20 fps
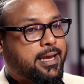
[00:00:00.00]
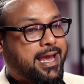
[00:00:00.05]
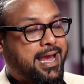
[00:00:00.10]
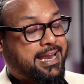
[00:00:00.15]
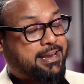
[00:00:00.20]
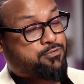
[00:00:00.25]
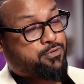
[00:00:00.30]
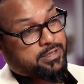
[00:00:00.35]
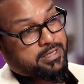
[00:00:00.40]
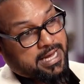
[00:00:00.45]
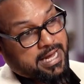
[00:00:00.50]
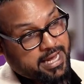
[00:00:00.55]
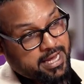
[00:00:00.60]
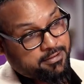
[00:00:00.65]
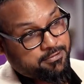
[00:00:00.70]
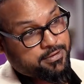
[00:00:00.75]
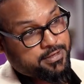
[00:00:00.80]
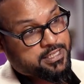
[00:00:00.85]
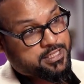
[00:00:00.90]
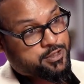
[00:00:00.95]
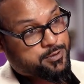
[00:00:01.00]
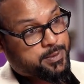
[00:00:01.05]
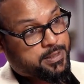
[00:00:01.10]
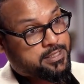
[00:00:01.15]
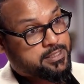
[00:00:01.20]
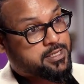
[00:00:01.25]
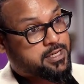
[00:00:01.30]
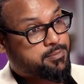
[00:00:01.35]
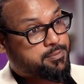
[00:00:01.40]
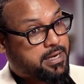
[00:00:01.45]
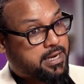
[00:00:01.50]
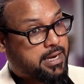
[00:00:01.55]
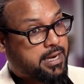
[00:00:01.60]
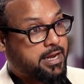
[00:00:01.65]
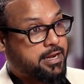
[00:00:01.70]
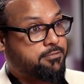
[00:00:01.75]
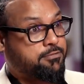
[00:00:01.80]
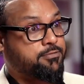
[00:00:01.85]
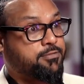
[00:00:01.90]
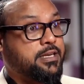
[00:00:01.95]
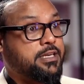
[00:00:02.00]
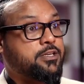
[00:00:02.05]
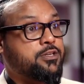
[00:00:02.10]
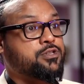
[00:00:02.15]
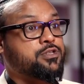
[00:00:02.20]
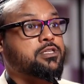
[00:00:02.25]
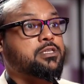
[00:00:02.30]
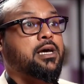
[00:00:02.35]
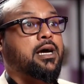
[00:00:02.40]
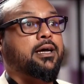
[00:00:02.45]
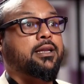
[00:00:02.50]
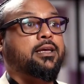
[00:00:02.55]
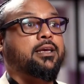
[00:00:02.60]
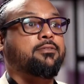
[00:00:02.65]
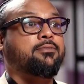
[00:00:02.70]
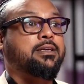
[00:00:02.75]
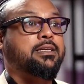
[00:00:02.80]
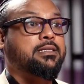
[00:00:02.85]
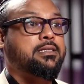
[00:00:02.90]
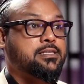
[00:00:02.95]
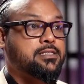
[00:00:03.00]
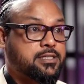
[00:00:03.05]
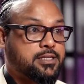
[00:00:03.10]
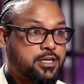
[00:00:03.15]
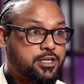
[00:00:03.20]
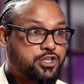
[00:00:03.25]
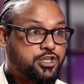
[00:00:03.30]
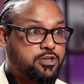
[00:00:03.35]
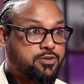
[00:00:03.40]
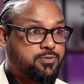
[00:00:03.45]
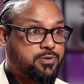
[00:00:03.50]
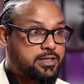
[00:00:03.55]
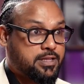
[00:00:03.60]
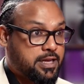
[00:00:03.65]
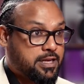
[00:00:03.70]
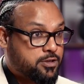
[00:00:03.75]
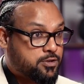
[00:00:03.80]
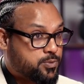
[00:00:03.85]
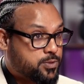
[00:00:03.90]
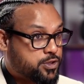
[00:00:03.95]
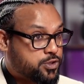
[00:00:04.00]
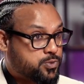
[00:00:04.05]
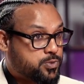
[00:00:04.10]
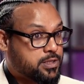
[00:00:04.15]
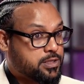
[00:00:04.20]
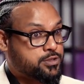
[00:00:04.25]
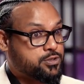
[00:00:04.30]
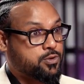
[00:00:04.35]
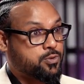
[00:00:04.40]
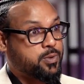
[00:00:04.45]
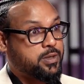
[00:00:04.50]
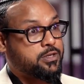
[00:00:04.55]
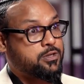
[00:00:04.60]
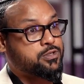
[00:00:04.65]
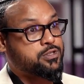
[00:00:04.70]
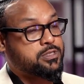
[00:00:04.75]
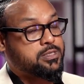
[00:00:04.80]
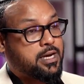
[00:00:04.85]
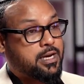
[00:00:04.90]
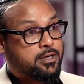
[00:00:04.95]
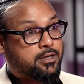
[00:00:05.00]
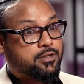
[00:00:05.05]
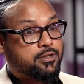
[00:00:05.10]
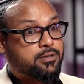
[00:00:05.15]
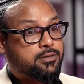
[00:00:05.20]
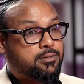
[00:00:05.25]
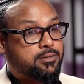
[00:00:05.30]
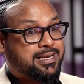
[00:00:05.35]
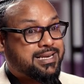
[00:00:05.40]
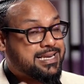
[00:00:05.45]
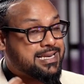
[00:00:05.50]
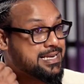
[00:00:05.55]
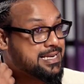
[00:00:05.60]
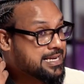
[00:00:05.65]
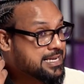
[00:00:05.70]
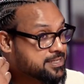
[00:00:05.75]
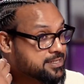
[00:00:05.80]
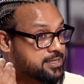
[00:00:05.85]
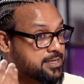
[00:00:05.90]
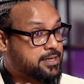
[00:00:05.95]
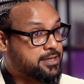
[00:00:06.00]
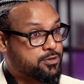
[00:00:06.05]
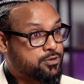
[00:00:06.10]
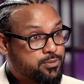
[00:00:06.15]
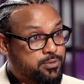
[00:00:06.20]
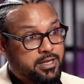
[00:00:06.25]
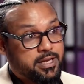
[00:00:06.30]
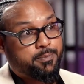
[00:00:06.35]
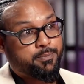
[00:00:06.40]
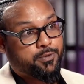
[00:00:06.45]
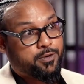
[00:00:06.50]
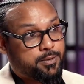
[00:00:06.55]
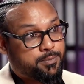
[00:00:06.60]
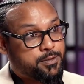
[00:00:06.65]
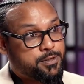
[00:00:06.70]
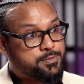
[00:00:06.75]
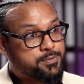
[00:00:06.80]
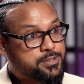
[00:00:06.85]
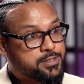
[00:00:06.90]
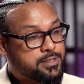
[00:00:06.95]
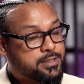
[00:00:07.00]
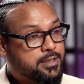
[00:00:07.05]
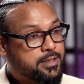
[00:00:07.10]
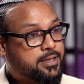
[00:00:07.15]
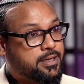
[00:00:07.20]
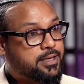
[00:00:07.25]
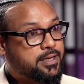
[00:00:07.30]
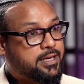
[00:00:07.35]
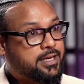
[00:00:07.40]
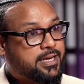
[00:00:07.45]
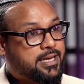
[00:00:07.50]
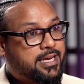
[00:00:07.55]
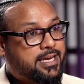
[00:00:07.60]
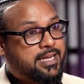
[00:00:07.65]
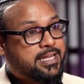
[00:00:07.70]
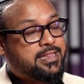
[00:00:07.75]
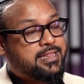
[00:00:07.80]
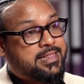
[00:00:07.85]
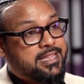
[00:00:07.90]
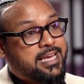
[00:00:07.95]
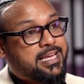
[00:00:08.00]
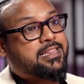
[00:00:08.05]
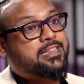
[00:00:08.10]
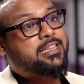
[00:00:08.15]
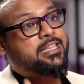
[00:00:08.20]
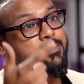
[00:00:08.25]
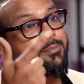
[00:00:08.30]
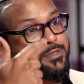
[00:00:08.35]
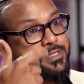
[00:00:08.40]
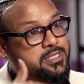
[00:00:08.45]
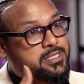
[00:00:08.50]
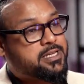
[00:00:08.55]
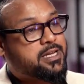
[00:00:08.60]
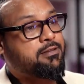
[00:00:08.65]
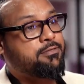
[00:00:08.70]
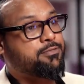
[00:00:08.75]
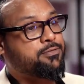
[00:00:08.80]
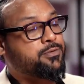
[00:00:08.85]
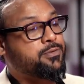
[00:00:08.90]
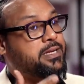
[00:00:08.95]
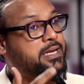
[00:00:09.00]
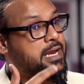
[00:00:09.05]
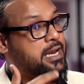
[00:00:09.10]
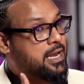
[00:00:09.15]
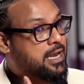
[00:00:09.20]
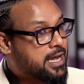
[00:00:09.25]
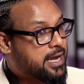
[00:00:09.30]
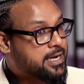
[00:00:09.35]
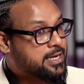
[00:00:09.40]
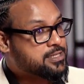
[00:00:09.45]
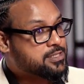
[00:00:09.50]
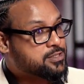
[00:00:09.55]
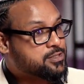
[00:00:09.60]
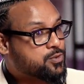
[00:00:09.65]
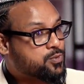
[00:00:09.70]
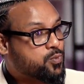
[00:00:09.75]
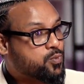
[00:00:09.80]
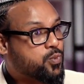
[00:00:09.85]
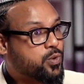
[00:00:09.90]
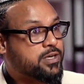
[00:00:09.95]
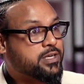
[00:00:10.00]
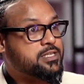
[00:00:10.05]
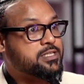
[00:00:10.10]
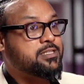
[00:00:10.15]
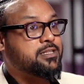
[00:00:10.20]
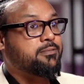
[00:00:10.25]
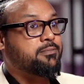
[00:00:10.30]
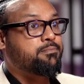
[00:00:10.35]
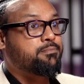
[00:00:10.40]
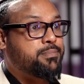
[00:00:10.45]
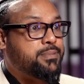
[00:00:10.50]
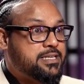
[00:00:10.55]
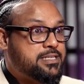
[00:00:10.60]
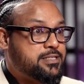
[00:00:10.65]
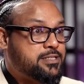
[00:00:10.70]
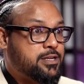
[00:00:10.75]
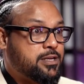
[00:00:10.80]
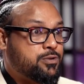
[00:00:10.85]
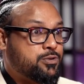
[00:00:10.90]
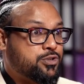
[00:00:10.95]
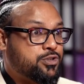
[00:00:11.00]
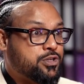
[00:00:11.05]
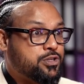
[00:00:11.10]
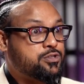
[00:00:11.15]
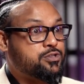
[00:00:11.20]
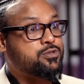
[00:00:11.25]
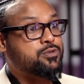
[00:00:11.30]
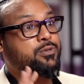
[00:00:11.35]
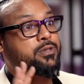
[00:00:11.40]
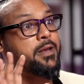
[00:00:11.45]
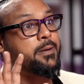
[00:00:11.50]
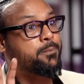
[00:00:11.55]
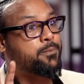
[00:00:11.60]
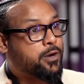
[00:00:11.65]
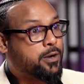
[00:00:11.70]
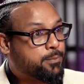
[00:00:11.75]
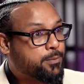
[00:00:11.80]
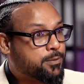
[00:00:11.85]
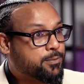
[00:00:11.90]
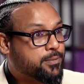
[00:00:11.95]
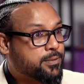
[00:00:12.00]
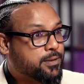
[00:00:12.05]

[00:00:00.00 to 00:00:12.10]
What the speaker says: And what I have experienced in my life, when you start having discussion with individuals or when you start listening to their problems, they themselves realize what is the best solutions to their problem.